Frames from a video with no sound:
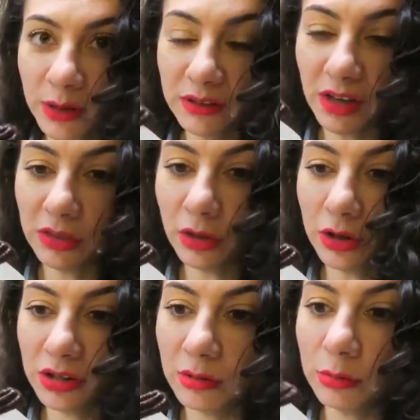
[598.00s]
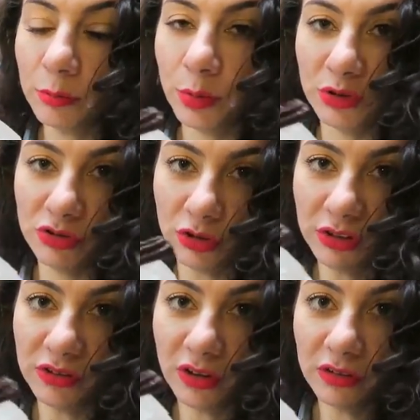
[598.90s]
because I thought we would put
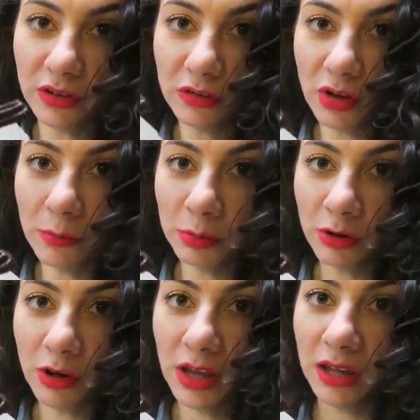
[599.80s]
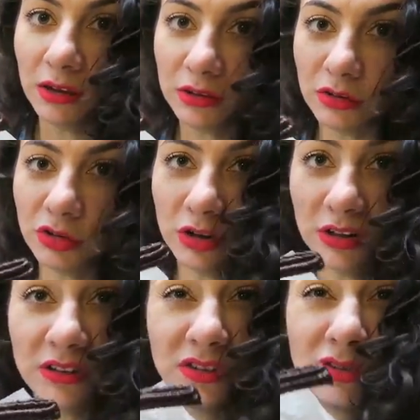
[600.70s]
chocolate sauce on top. So I got the
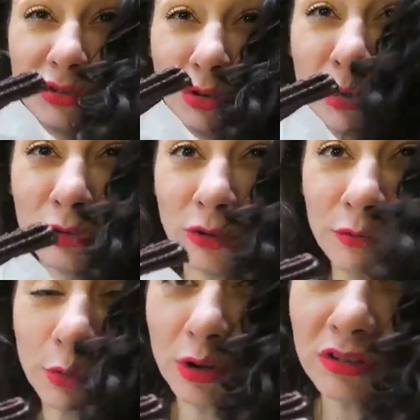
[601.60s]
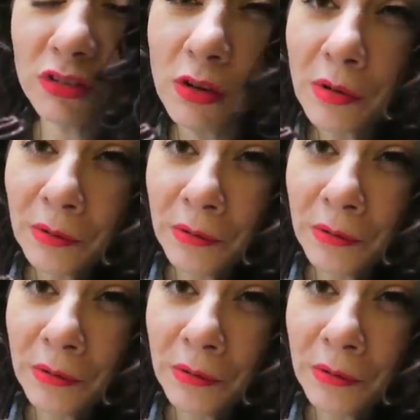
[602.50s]
chocolate churros, of course,